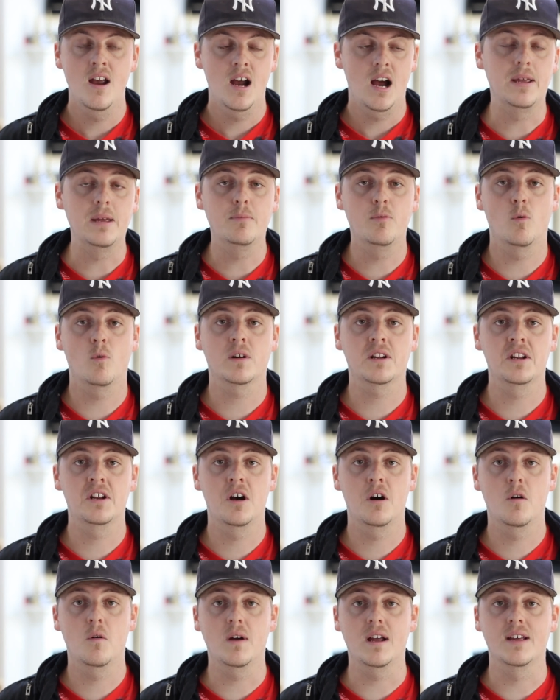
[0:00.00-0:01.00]
People want to
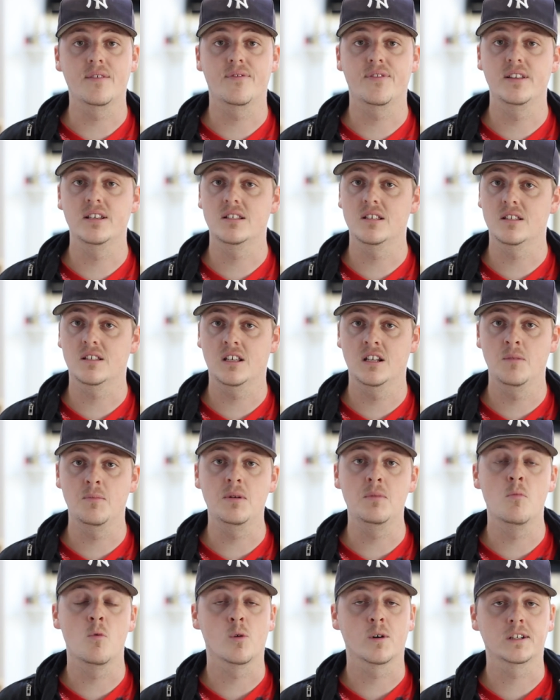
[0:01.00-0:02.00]
know if this is going to
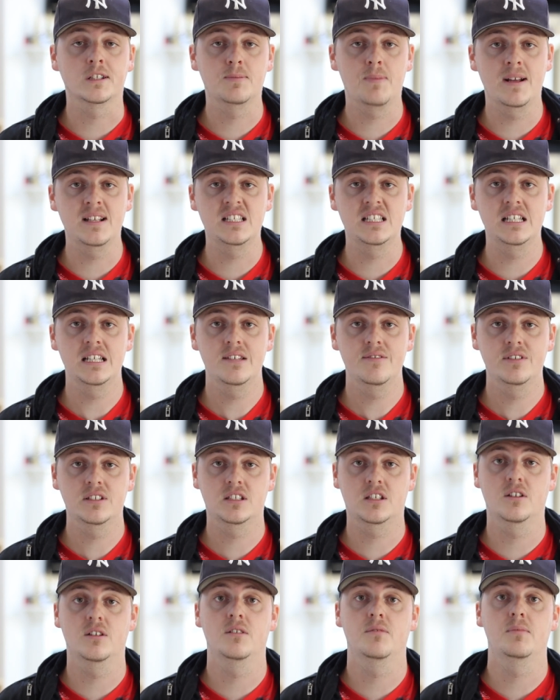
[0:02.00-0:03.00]
be more expensive,
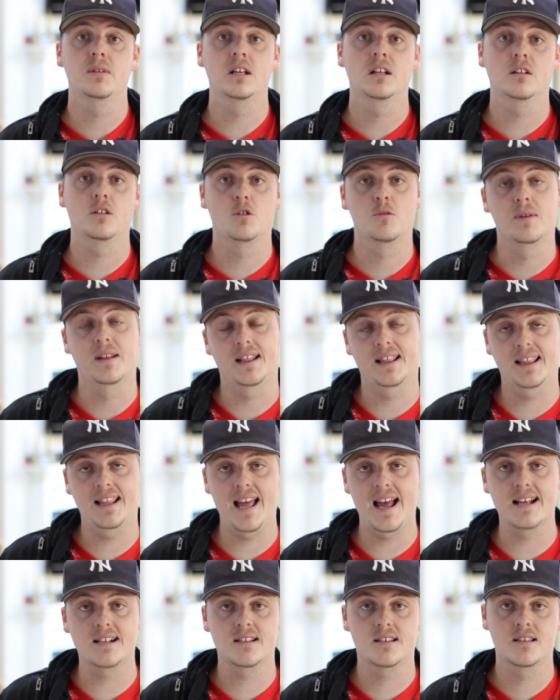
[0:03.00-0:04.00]
it's going to be a little bit
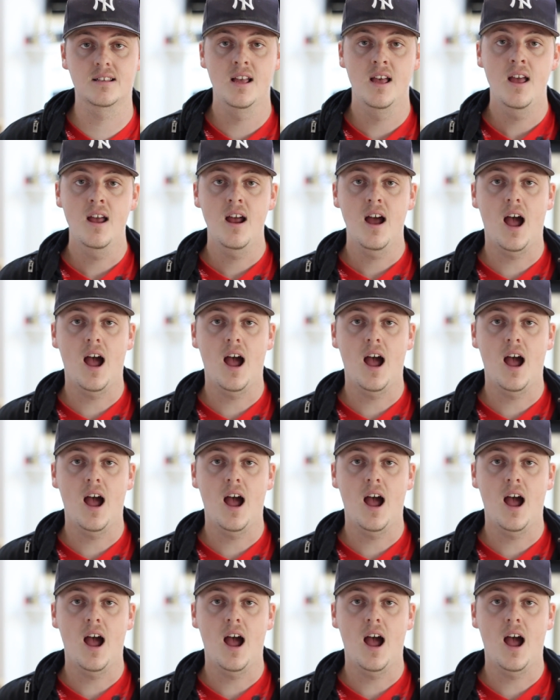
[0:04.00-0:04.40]
less,